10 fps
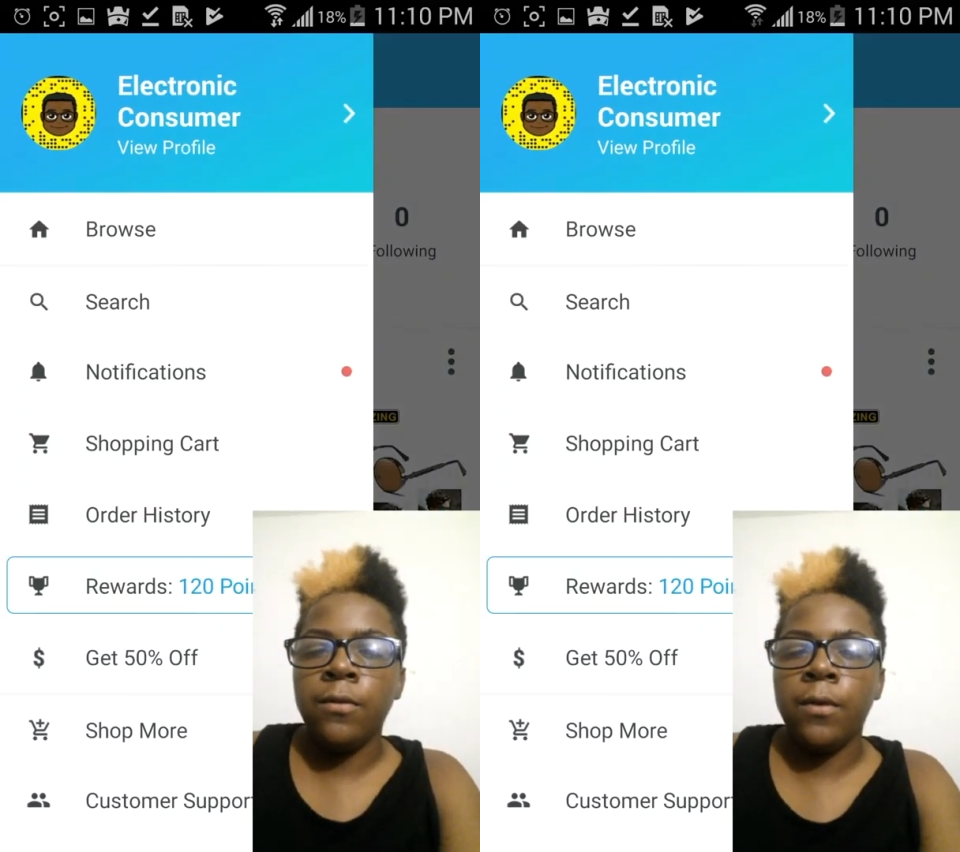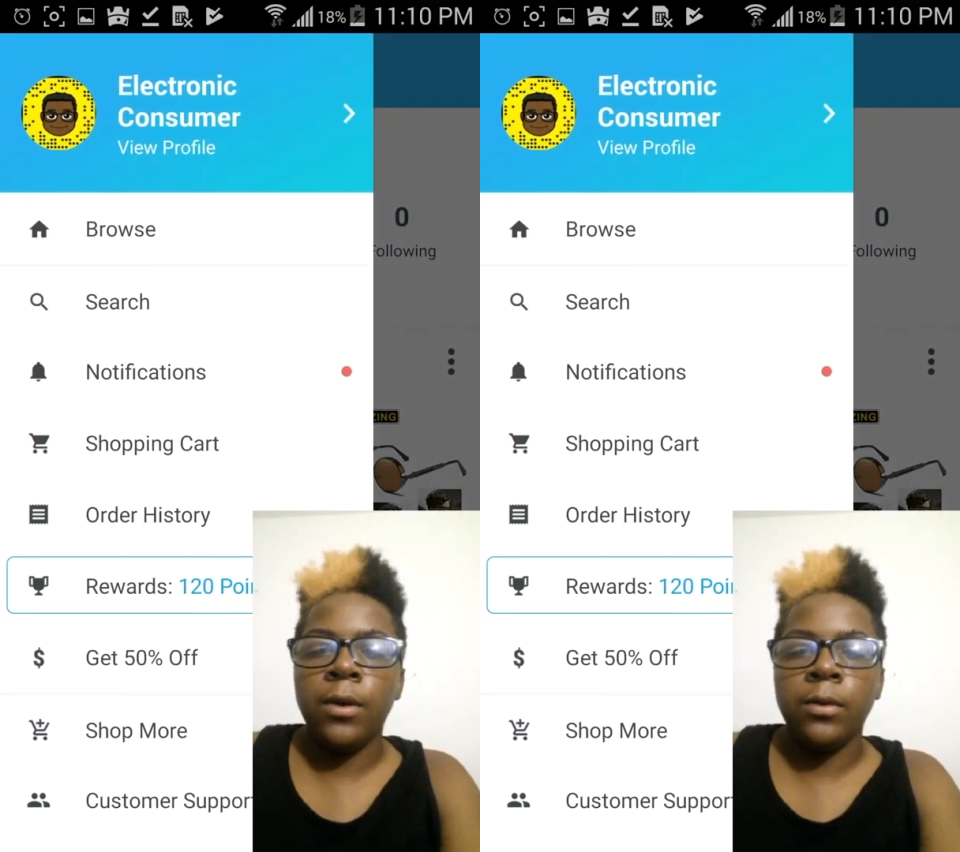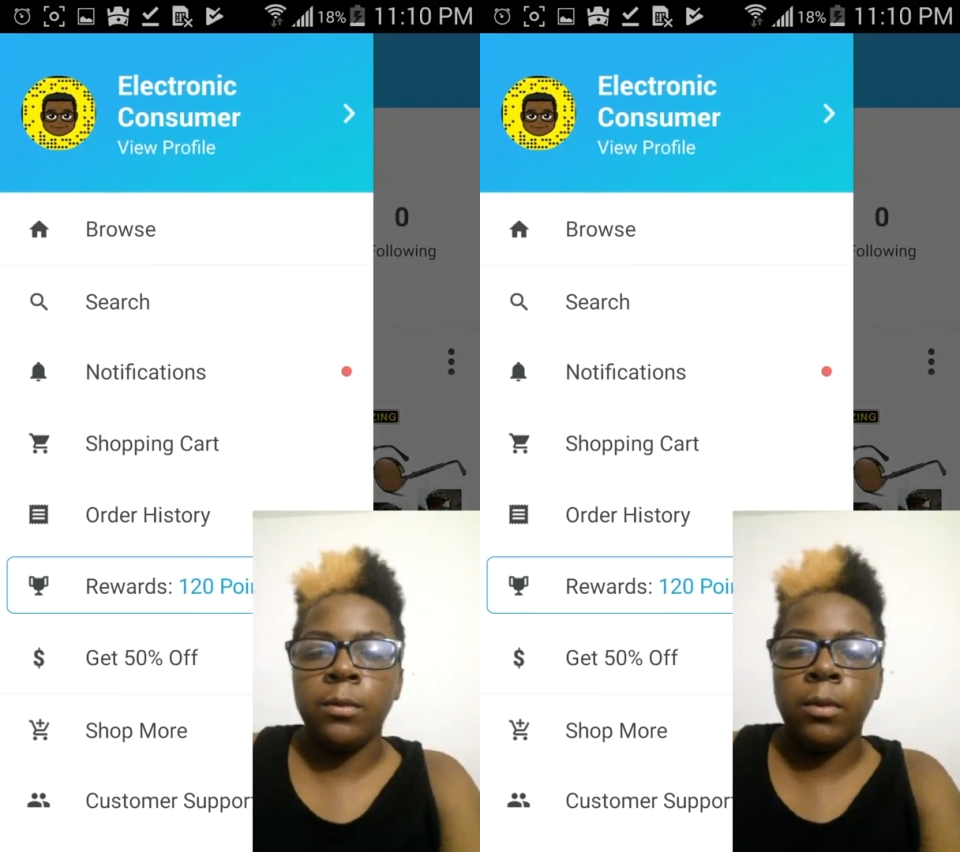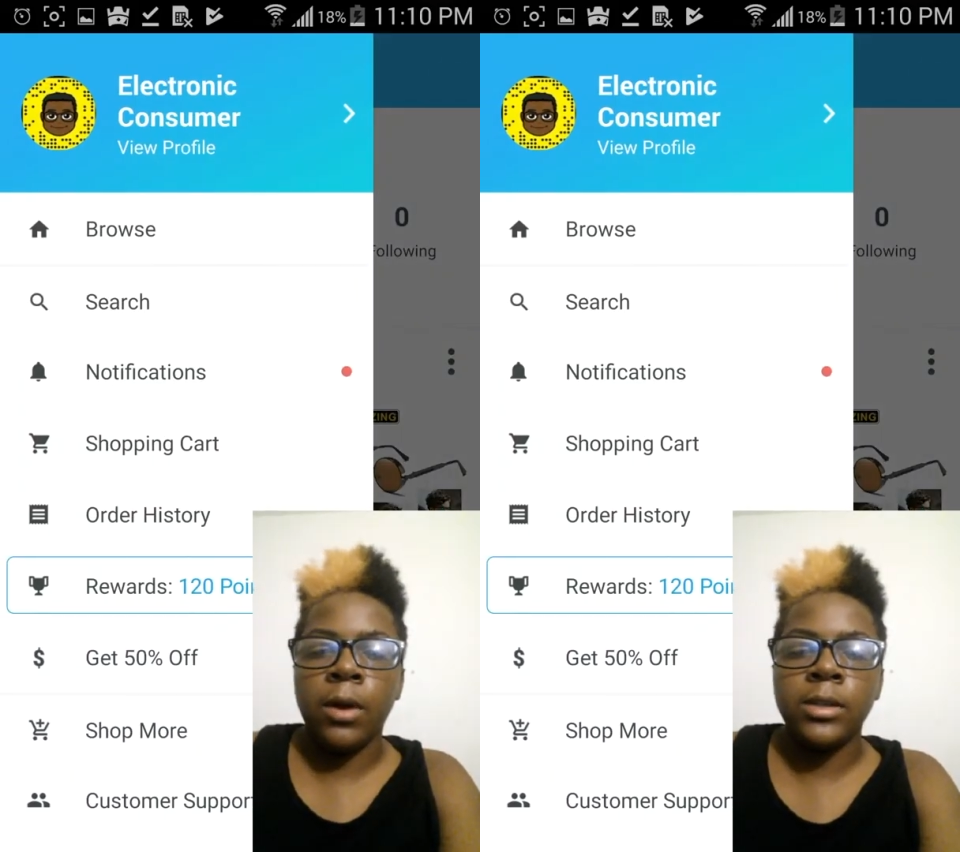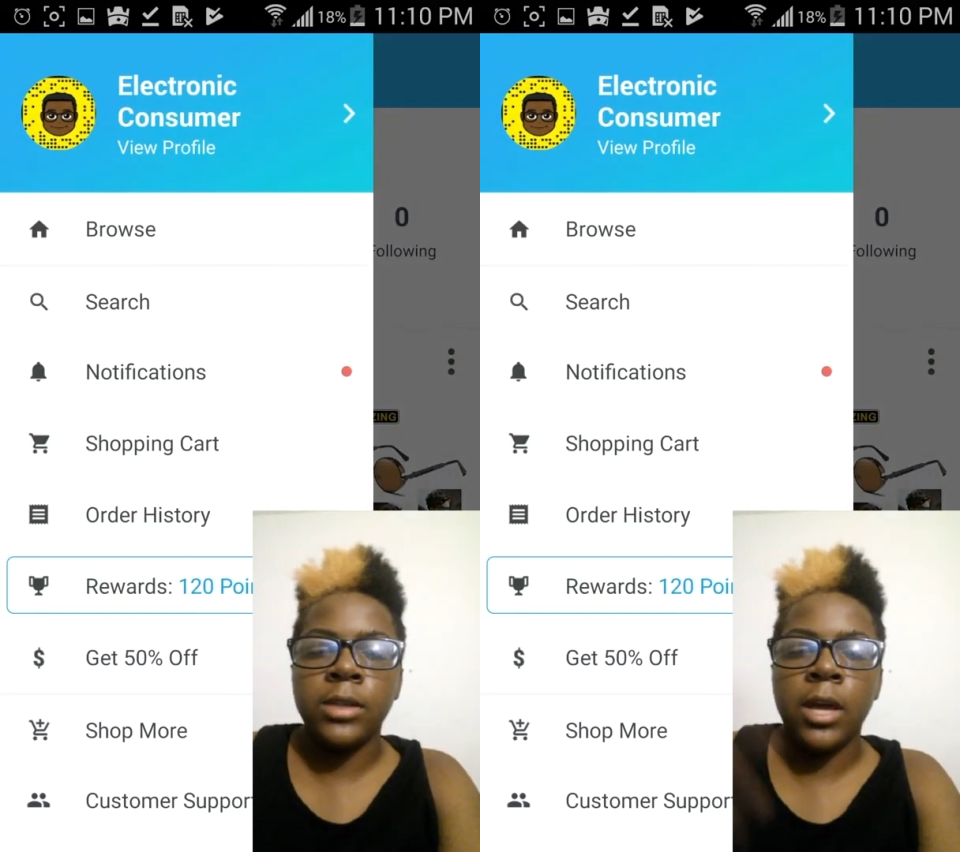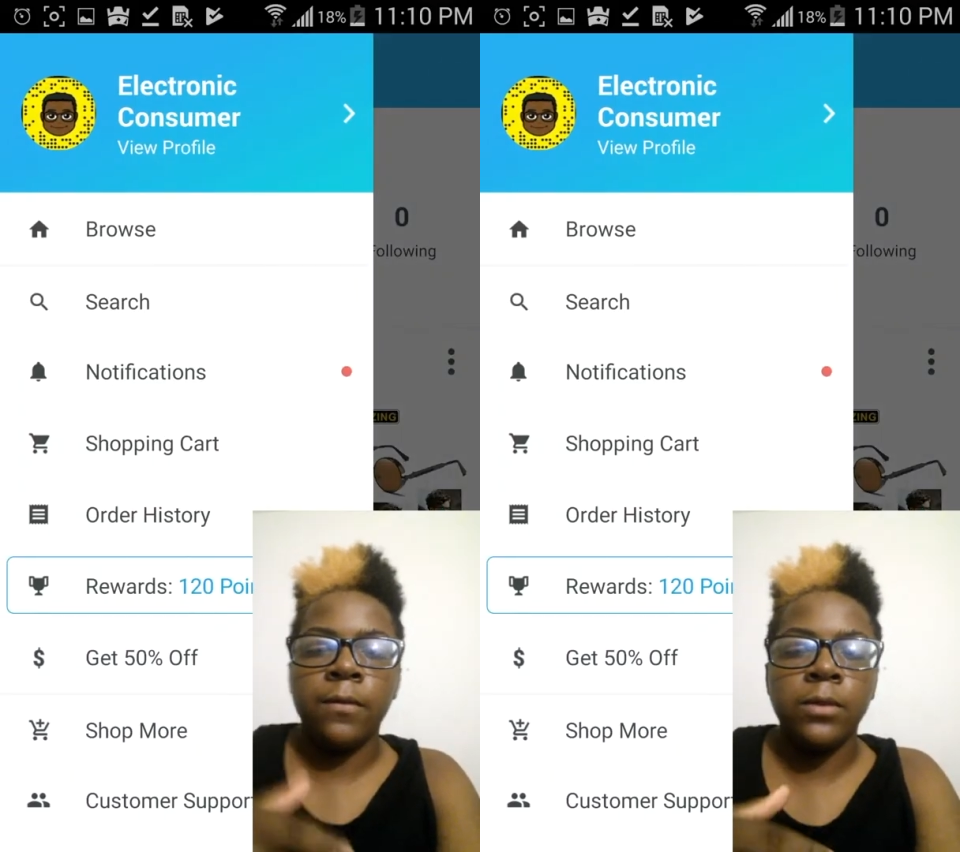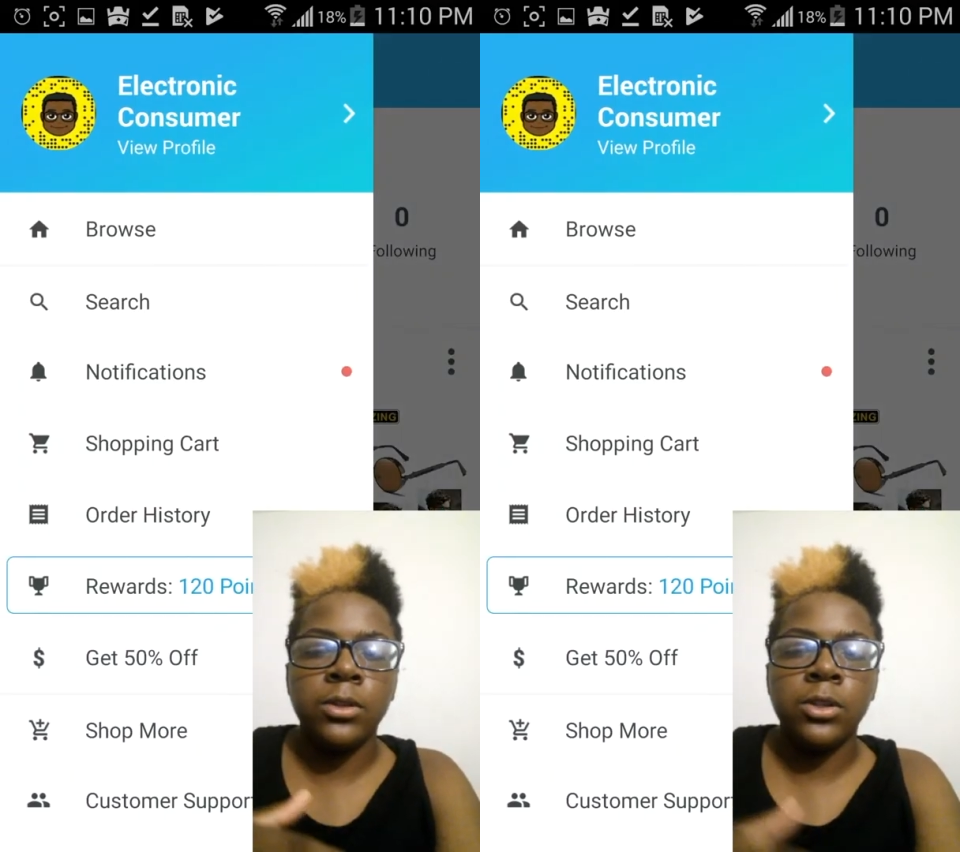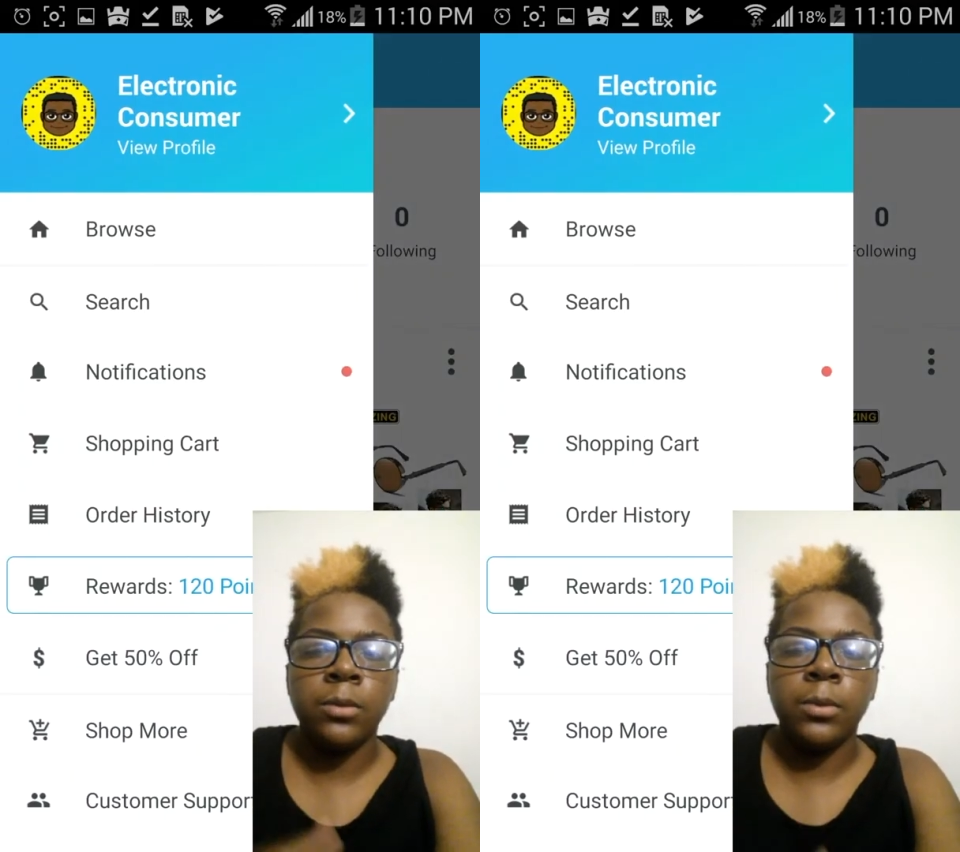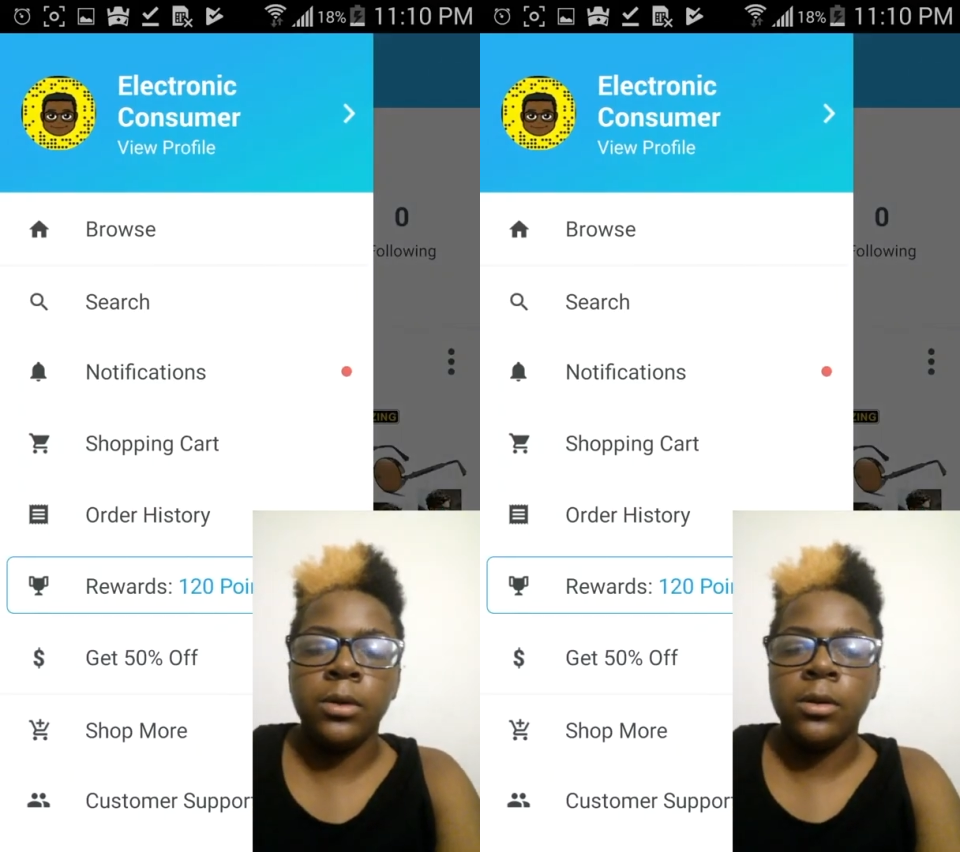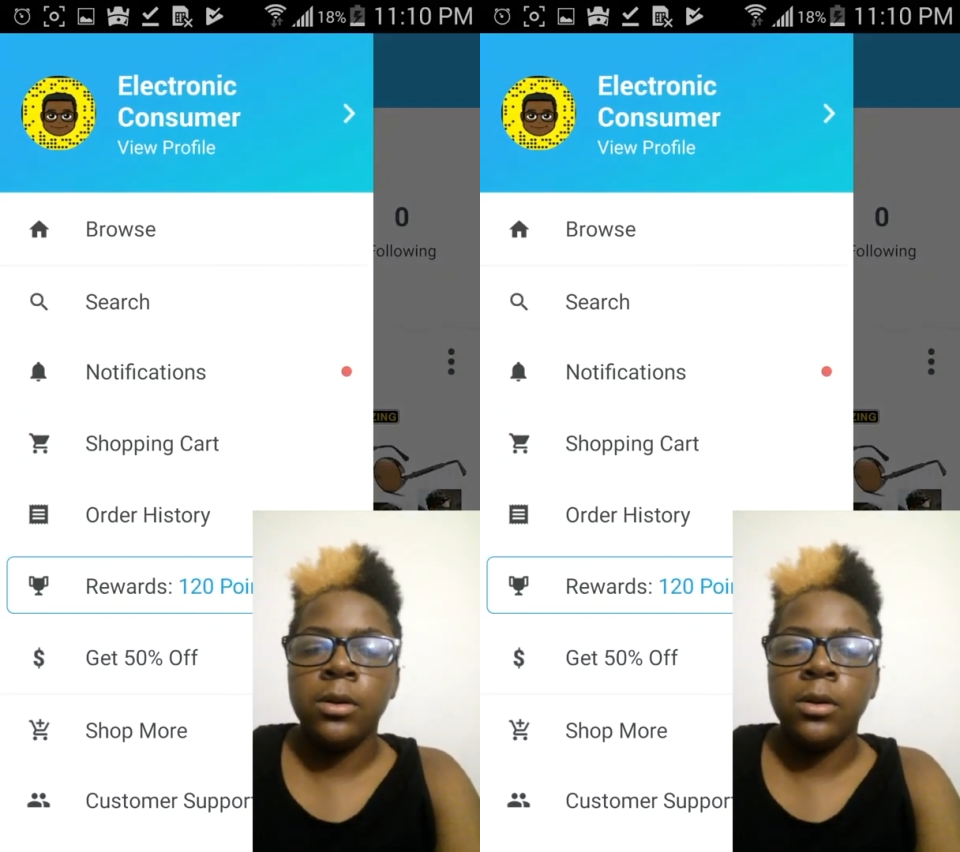free on the price and free shipping.